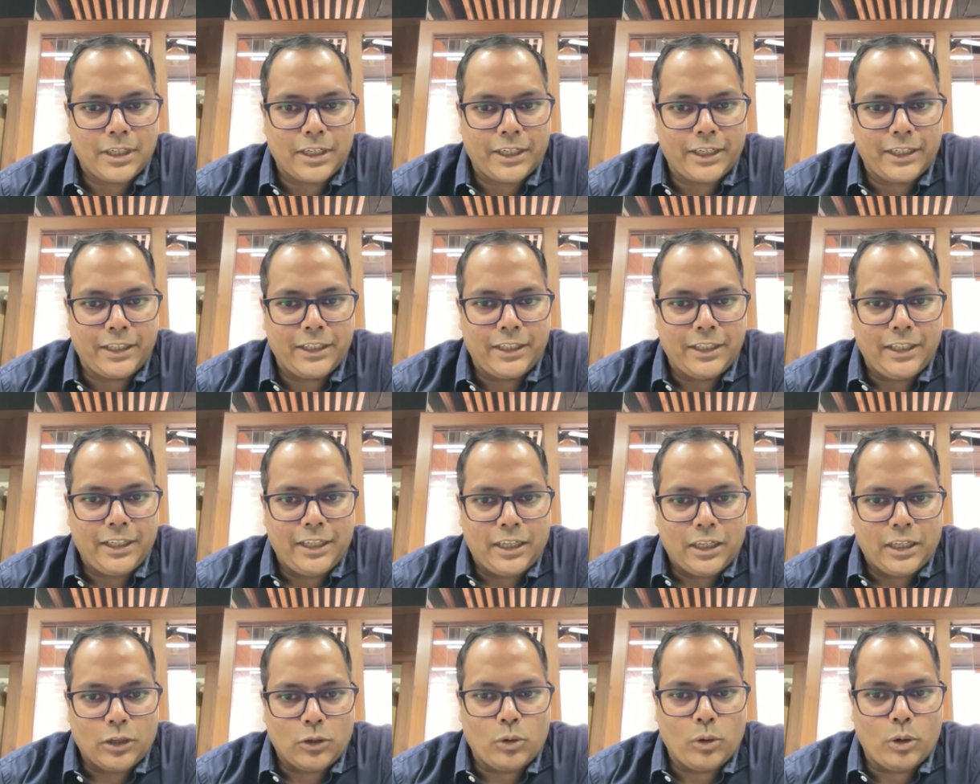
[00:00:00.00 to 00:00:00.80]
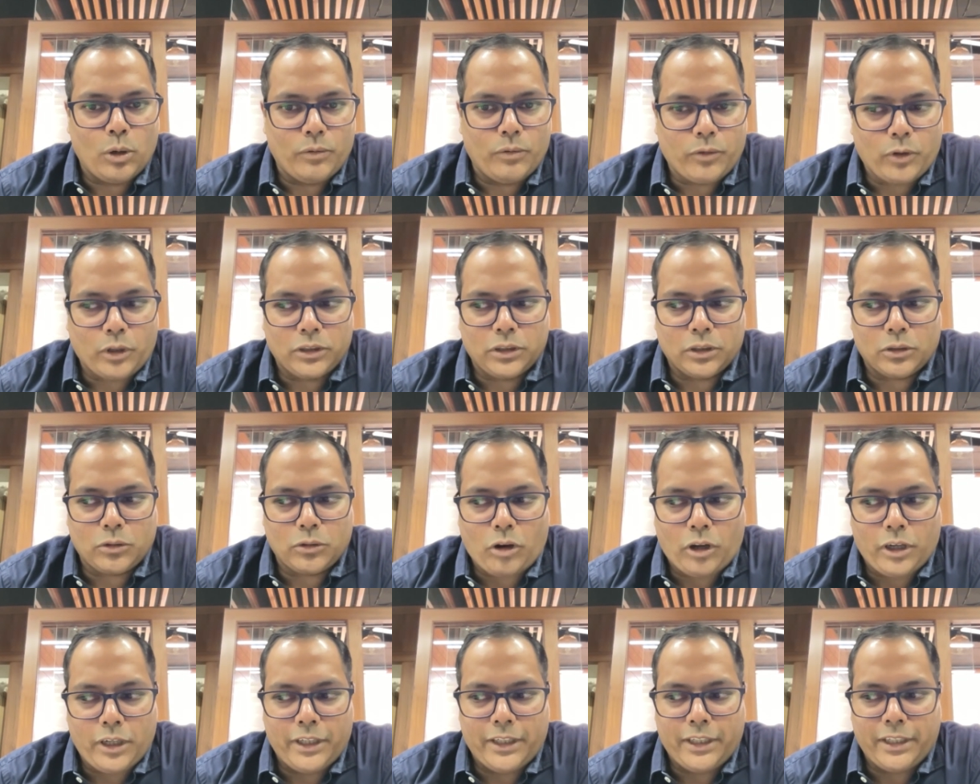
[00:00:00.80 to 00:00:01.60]
right go for the
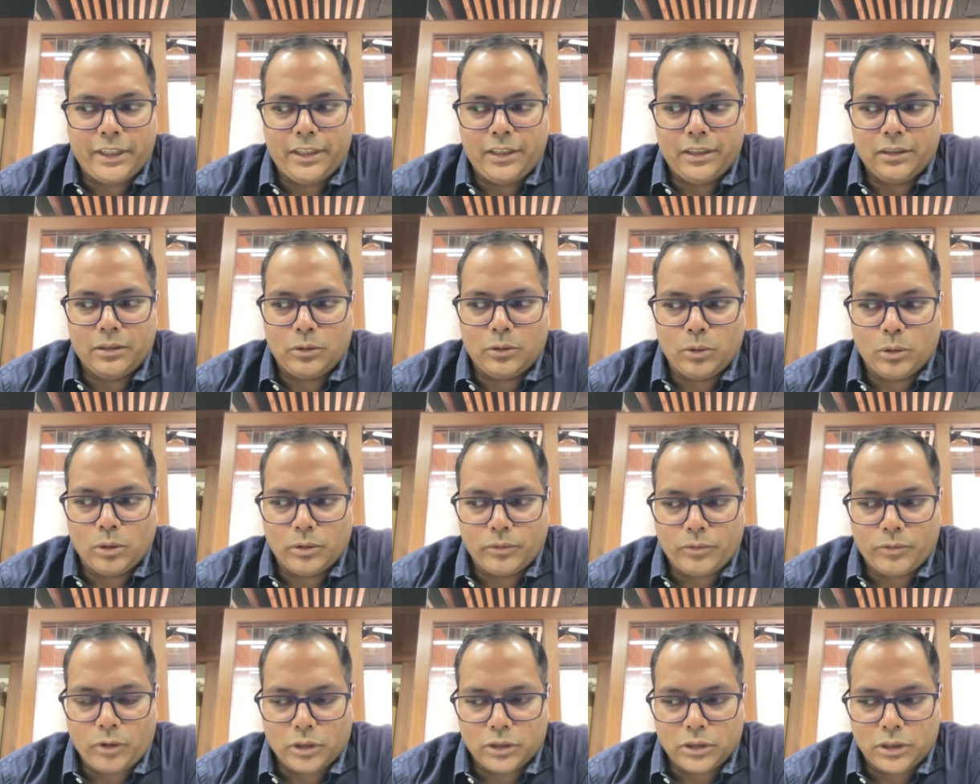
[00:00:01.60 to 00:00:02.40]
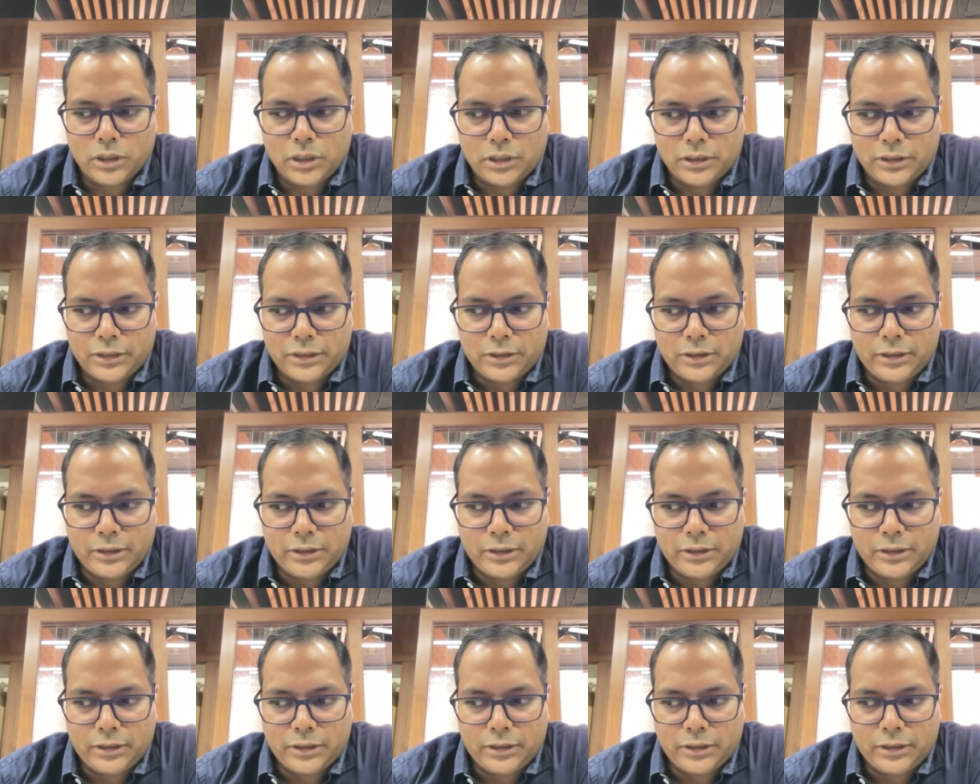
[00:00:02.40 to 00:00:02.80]
quality go for the